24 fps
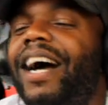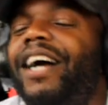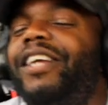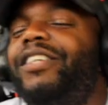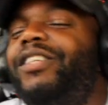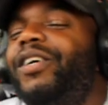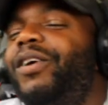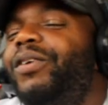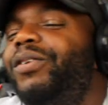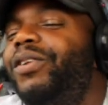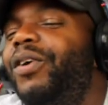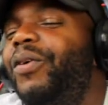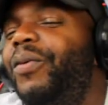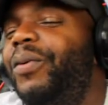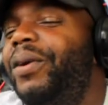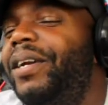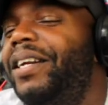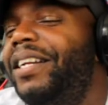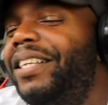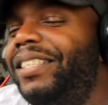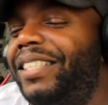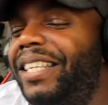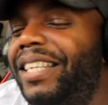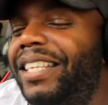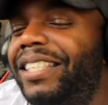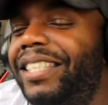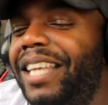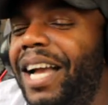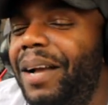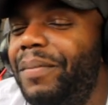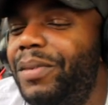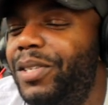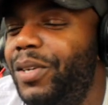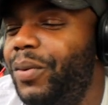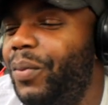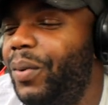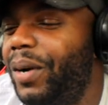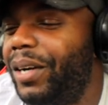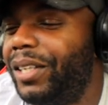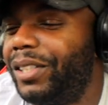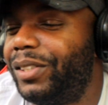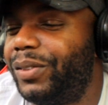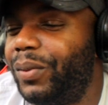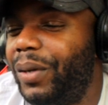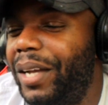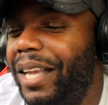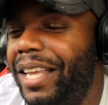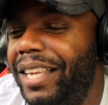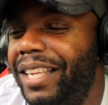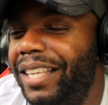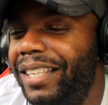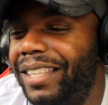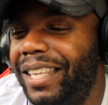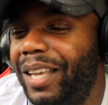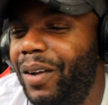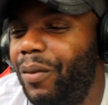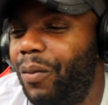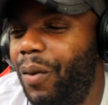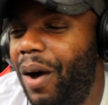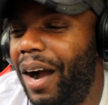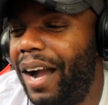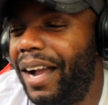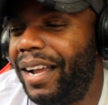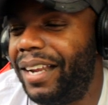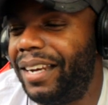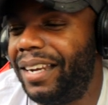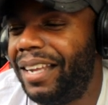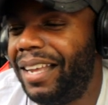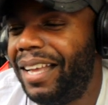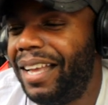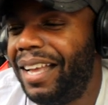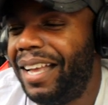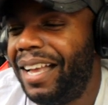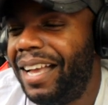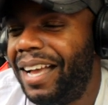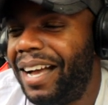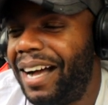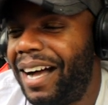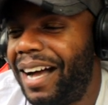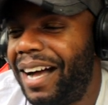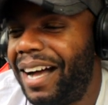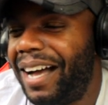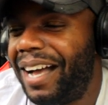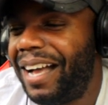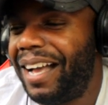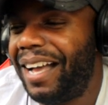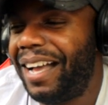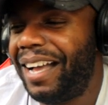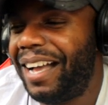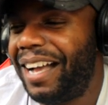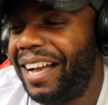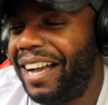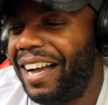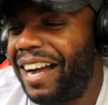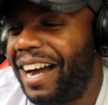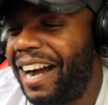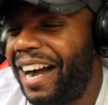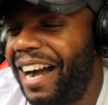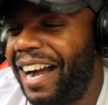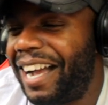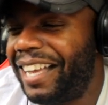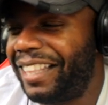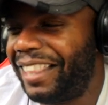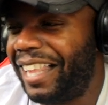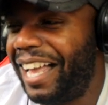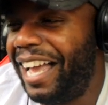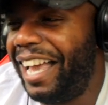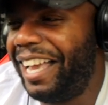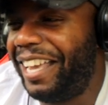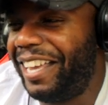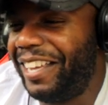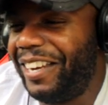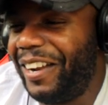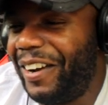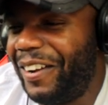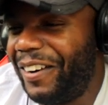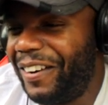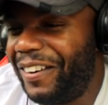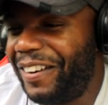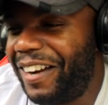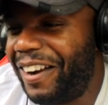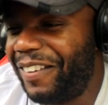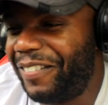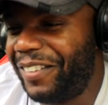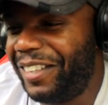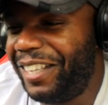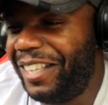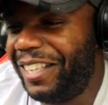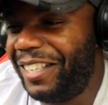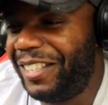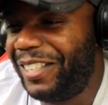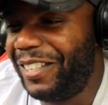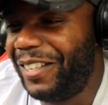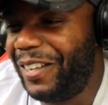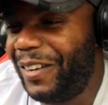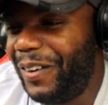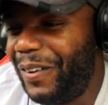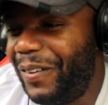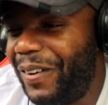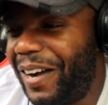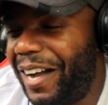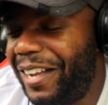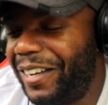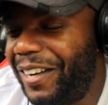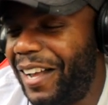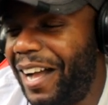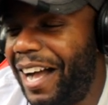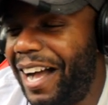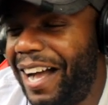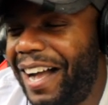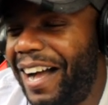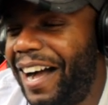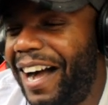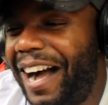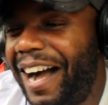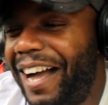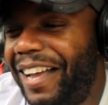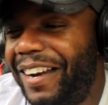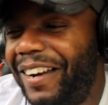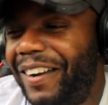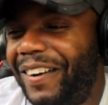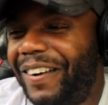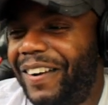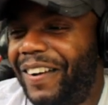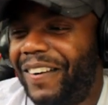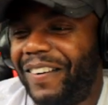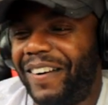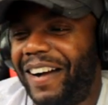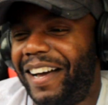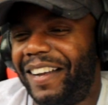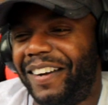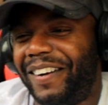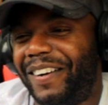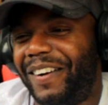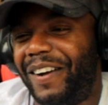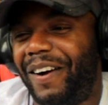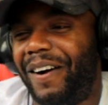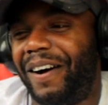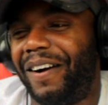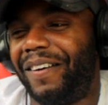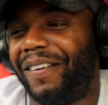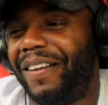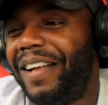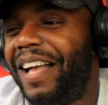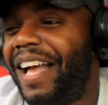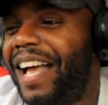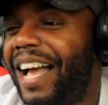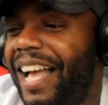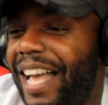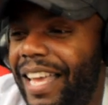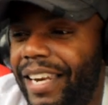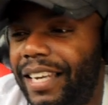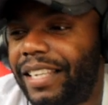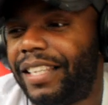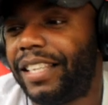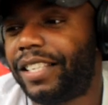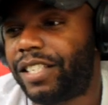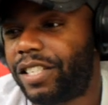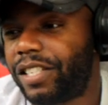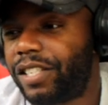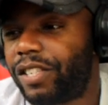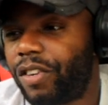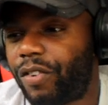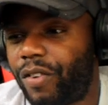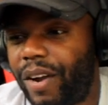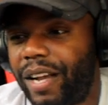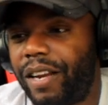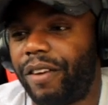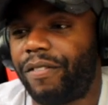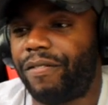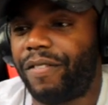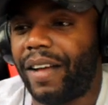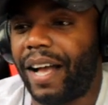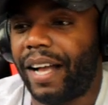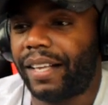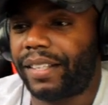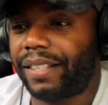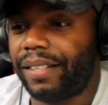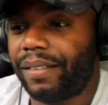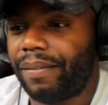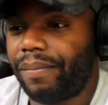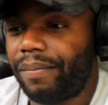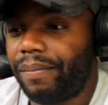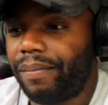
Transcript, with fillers: I don't know what it is. Anytime she wears anything white, I like it on her. I really do. I, I don't know. I don't know. I, and this is a great effect.